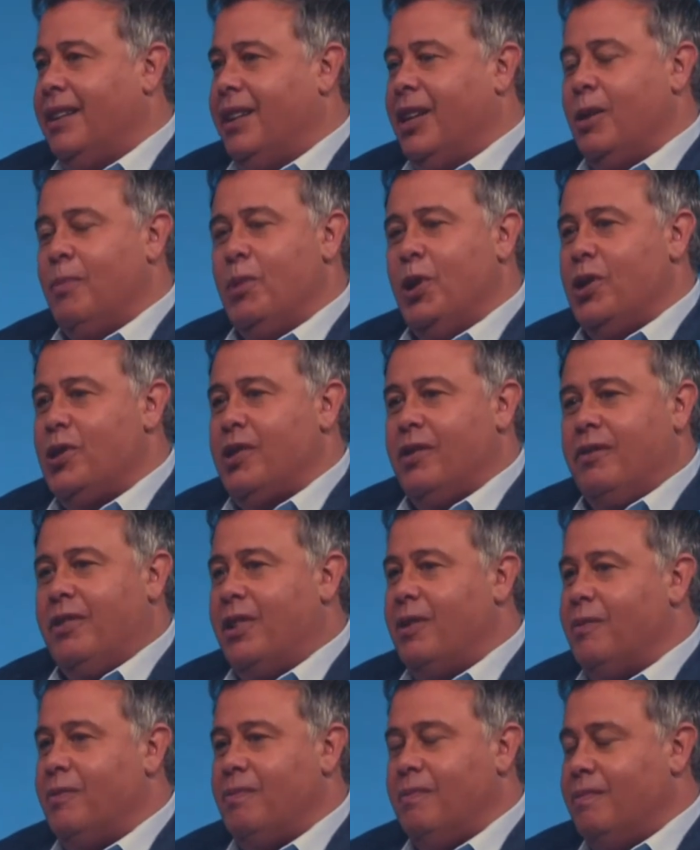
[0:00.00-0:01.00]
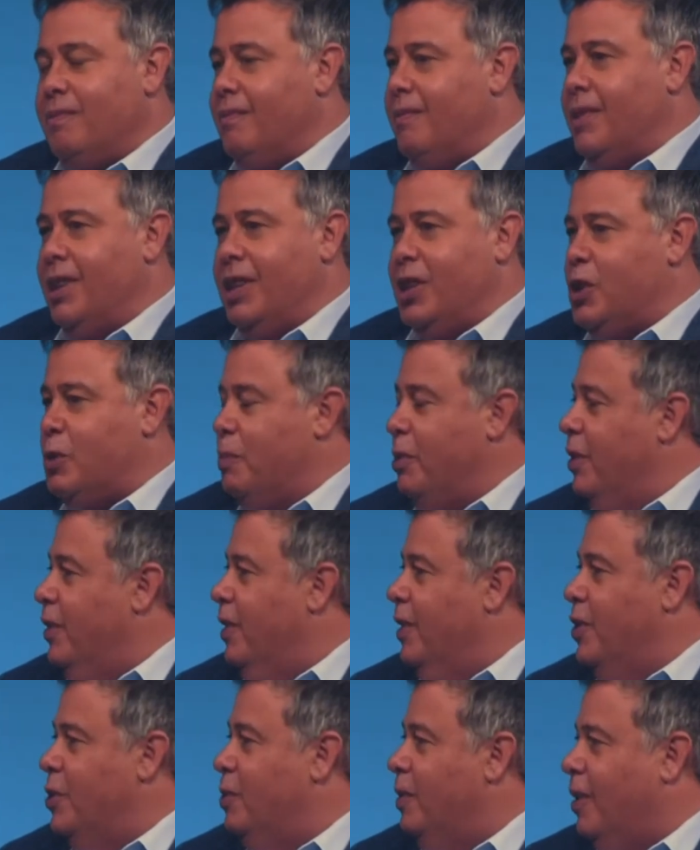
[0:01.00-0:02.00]
The immersive
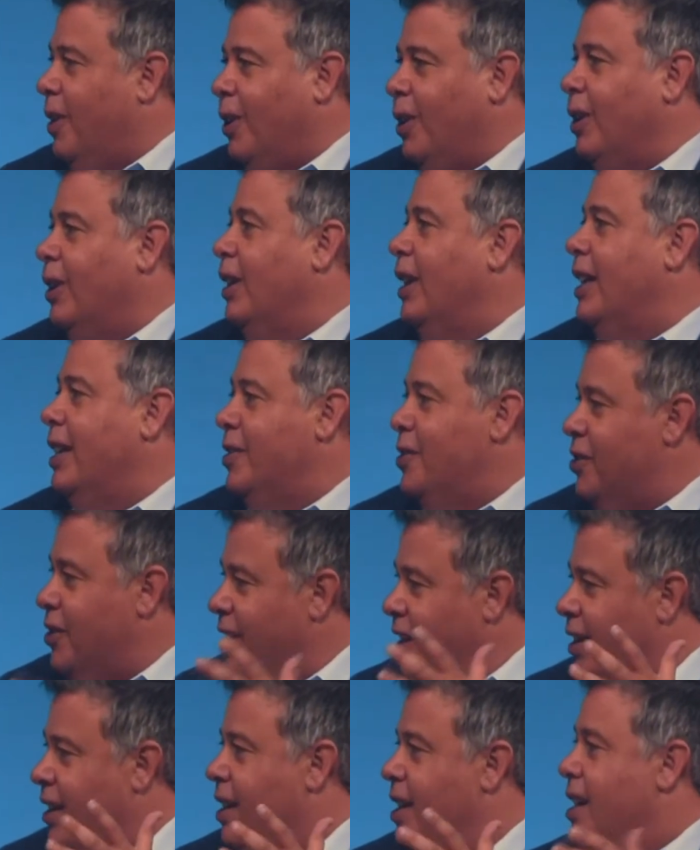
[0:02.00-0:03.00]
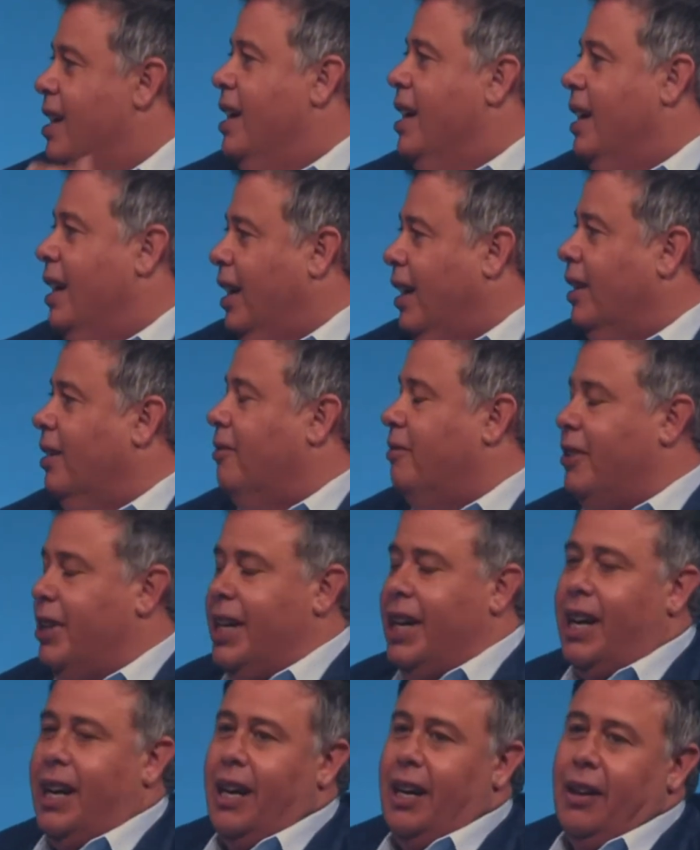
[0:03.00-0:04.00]
experience with HoloLens and other
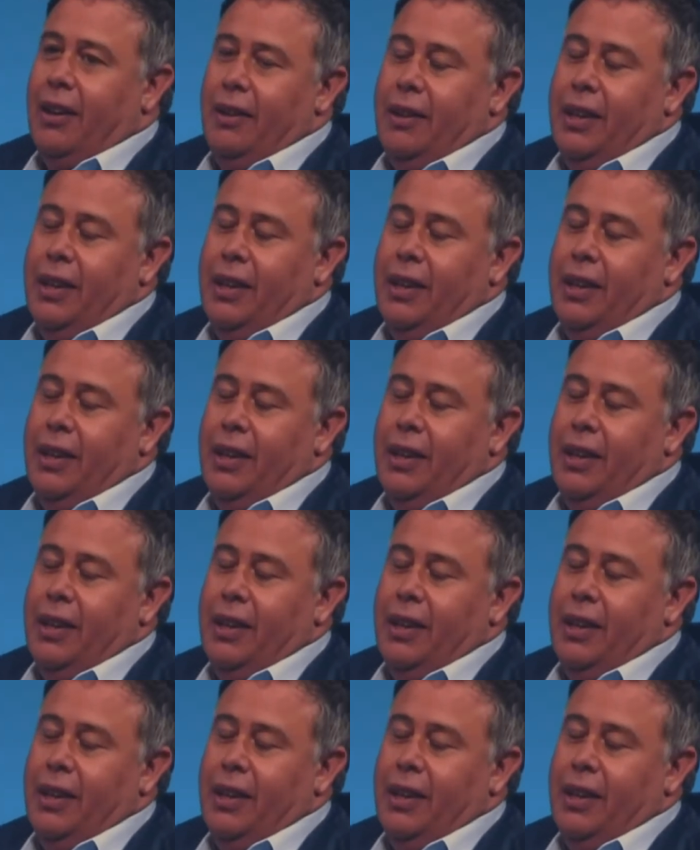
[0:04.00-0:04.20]
VR